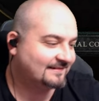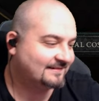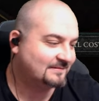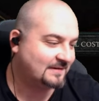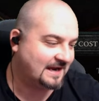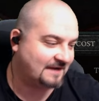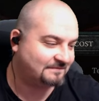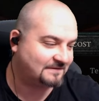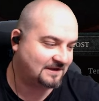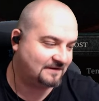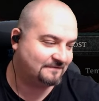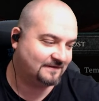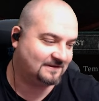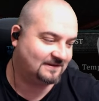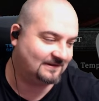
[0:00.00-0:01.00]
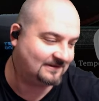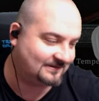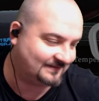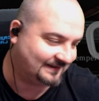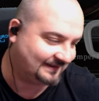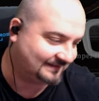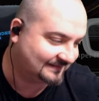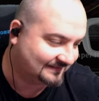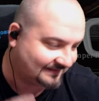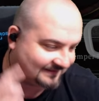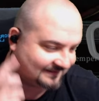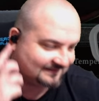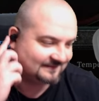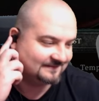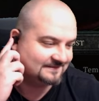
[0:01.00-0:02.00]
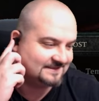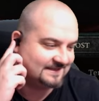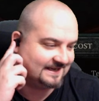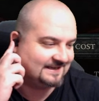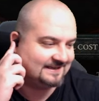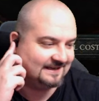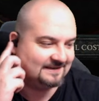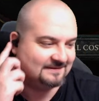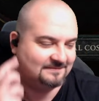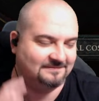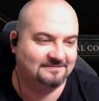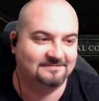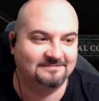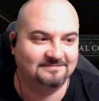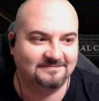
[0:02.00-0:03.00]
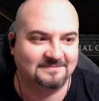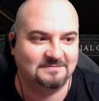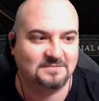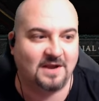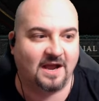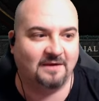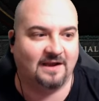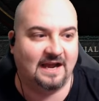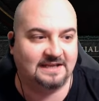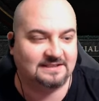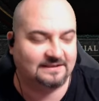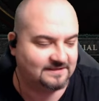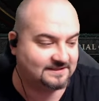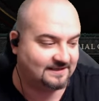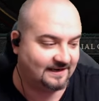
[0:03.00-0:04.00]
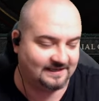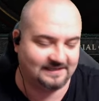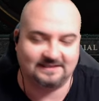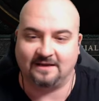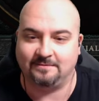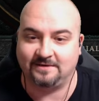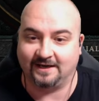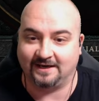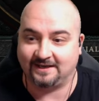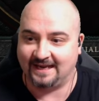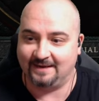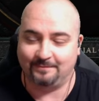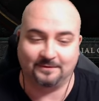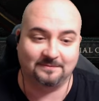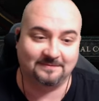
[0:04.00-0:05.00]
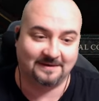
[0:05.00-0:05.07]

We had to go for glory. Take it. Oh, guys, I've decided I'm going to gamble.